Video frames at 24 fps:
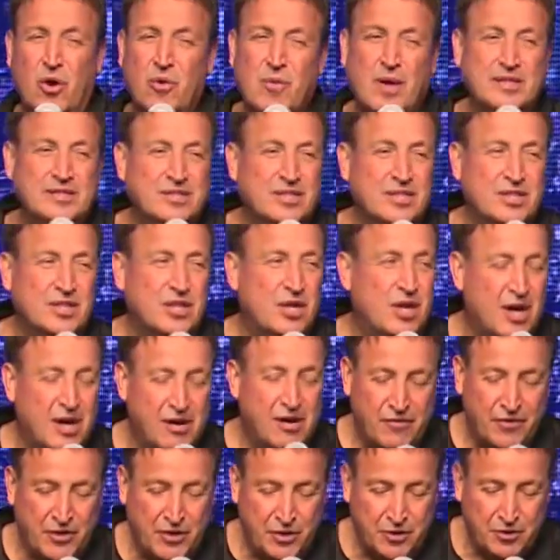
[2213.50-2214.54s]
wants to
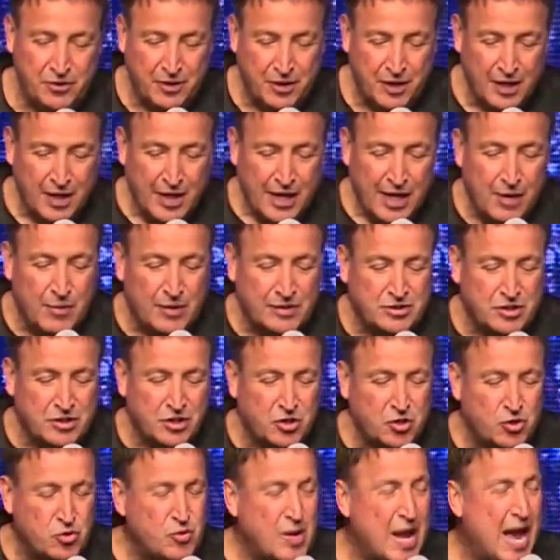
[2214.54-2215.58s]
cover you, he wants
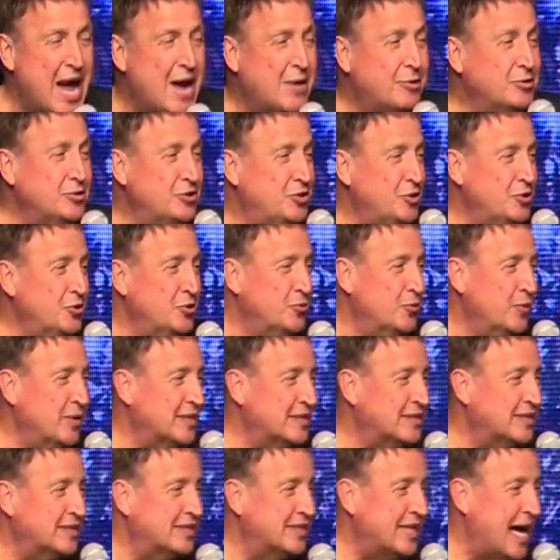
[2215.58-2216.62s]
to crown you with
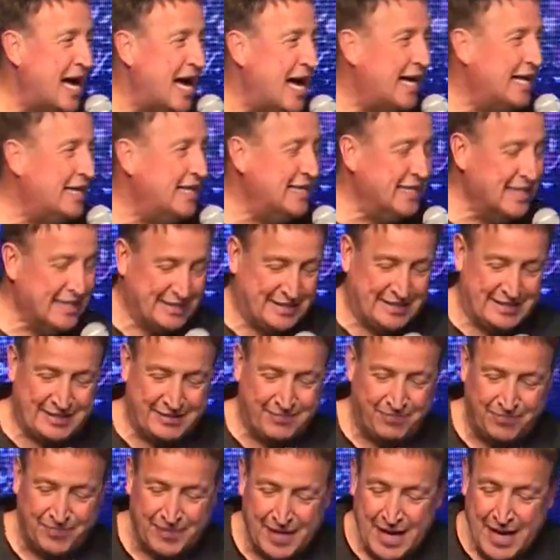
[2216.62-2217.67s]
his
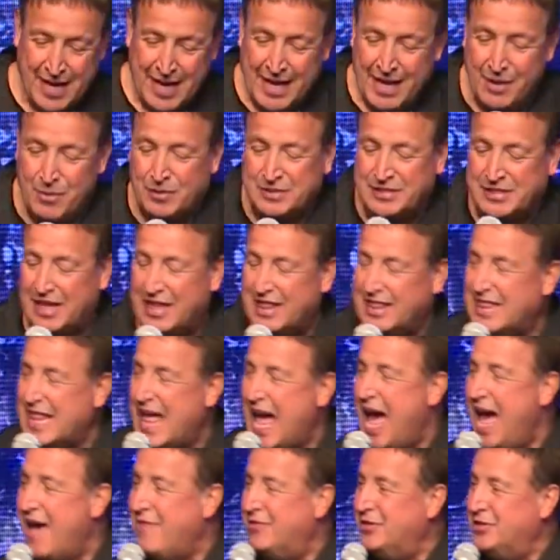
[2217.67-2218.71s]
kindness, he wants to
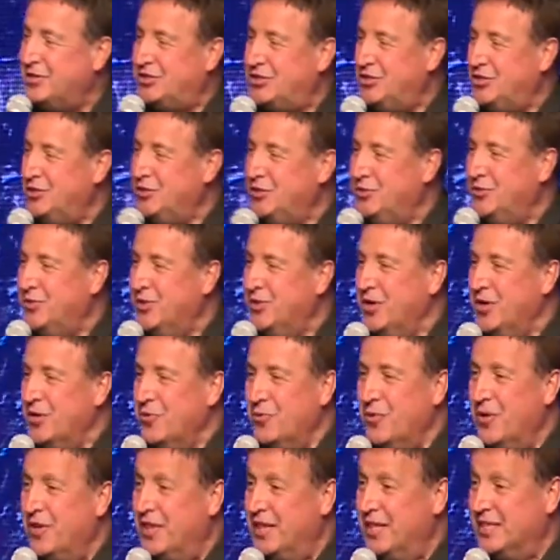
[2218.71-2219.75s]
lavish you
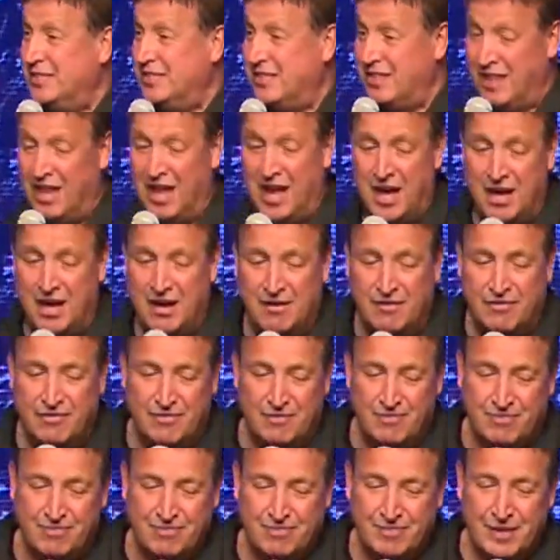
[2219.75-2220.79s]
with his love.
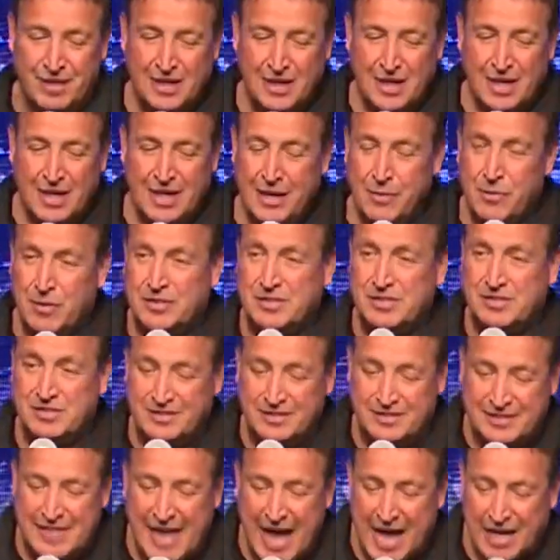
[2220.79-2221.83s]
He wants to
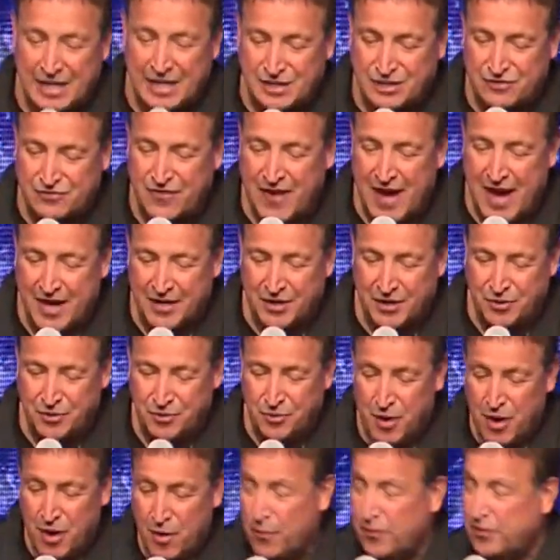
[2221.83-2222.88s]
satisfy you
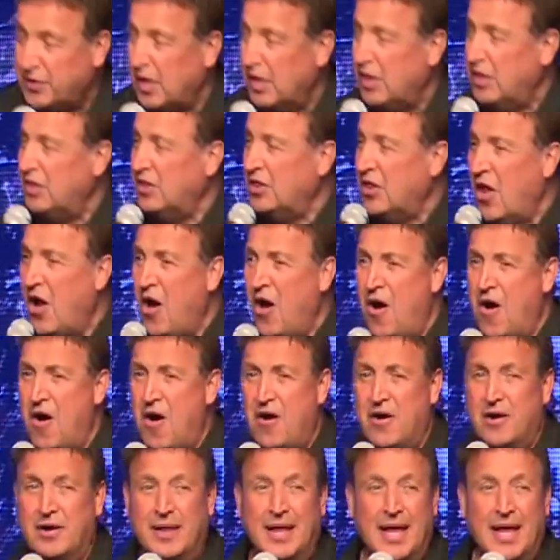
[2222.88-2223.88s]
with a long